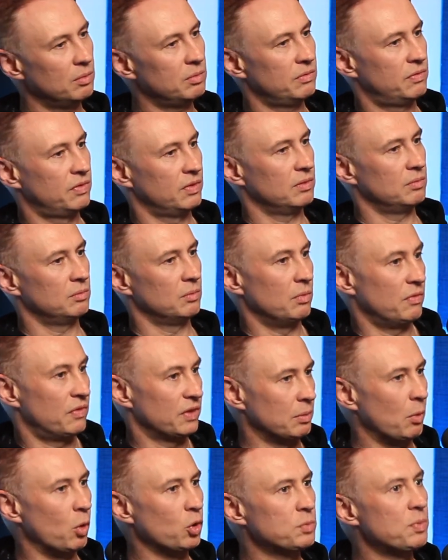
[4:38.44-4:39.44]
for
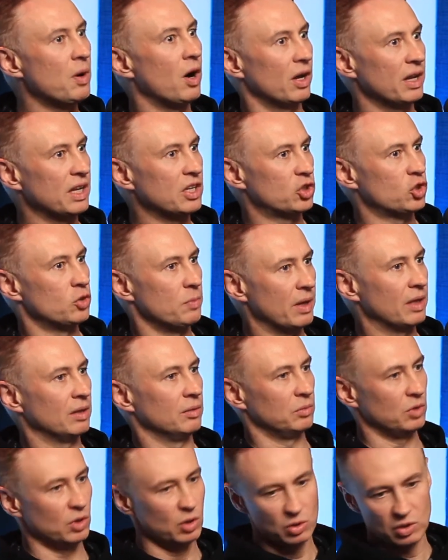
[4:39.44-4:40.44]
the most part, instrumental
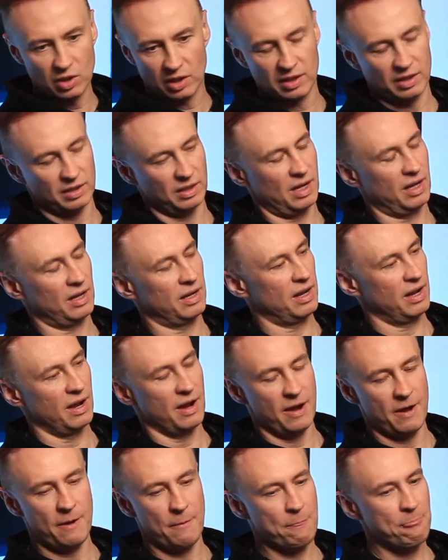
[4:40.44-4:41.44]
music, and
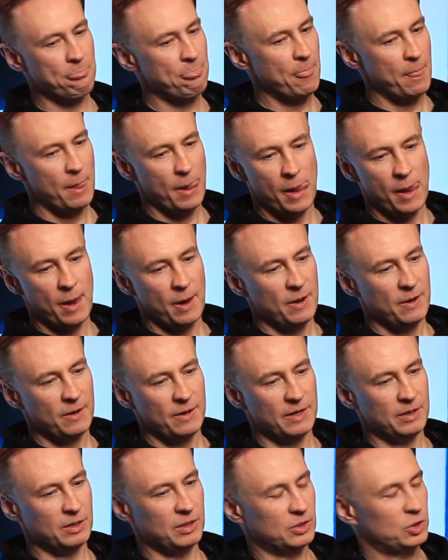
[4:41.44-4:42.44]

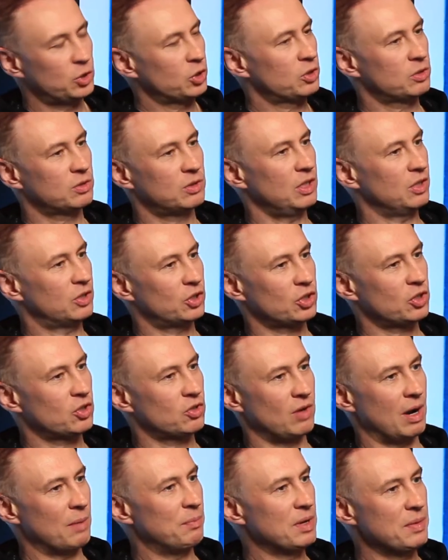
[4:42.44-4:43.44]
it just
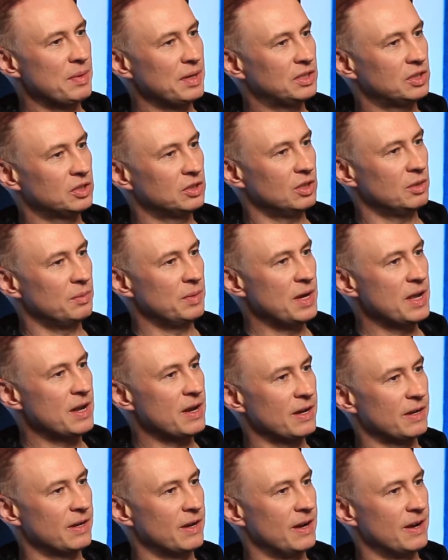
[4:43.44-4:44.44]
grabbed me, mate. You know what I mean?
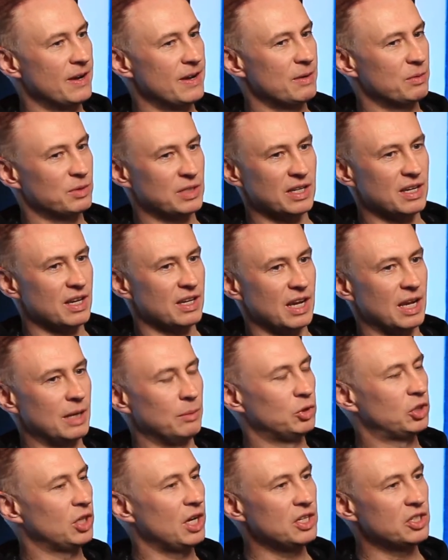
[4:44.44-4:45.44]
And it was like a
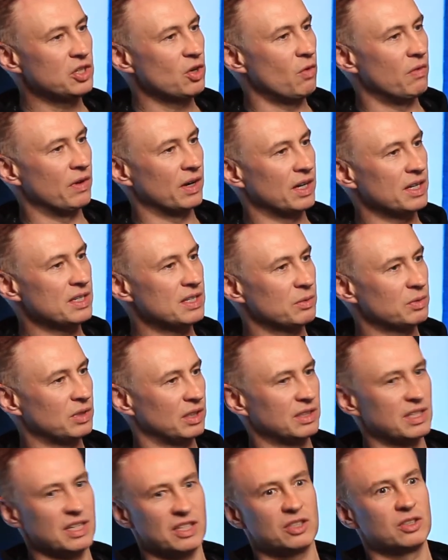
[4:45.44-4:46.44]
game changer overnight. I was
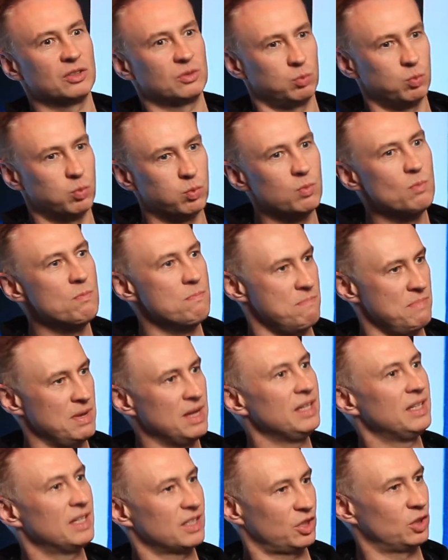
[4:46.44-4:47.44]
like, "This is
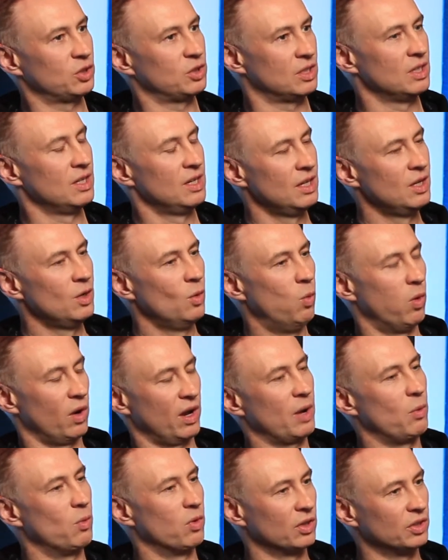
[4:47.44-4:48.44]
me. This is what
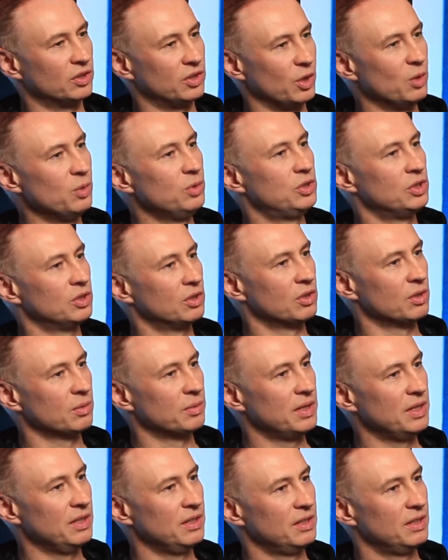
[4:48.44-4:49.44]
I want to do." Do you know what I
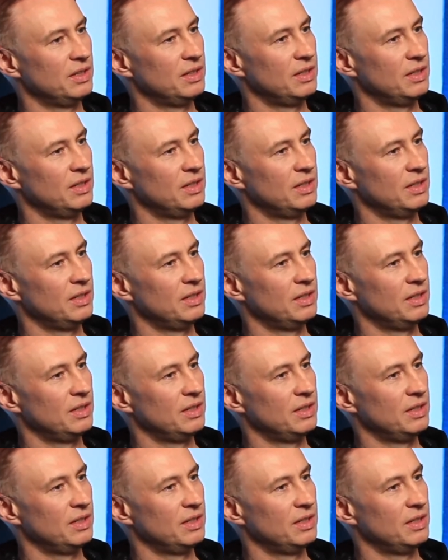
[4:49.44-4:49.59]
mean?